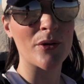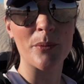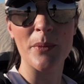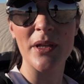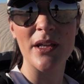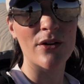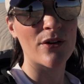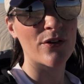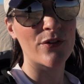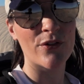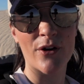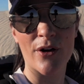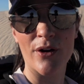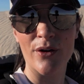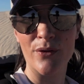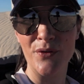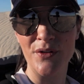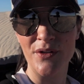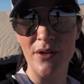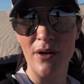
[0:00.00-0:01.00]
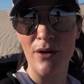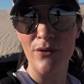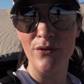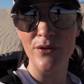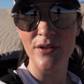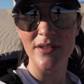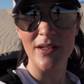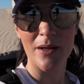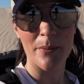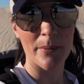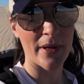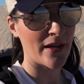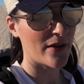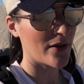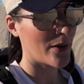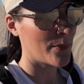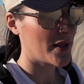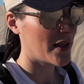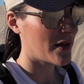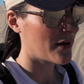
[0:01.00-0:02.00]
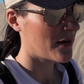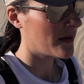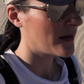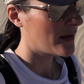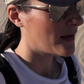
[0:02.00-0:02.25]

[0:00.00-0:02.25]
for me or for other photographers that might come here